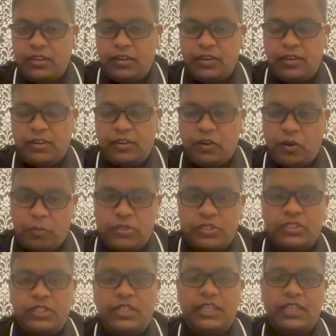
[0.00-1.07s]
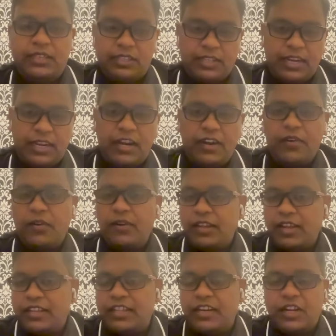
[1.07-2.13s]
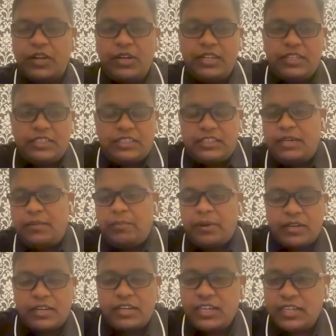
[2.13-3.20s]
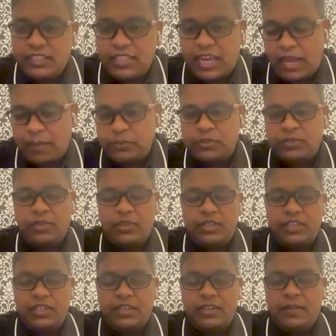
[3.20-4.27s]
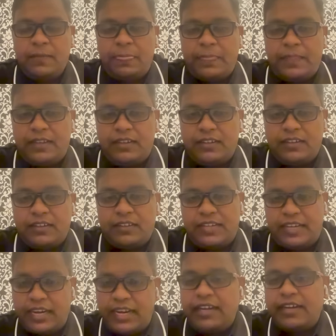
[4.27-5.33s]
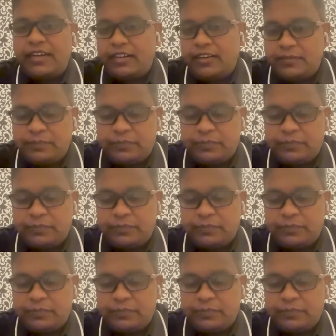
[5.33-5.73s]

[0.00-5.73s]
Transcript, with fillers: opportunity, and the regulations and particularly the App Store related.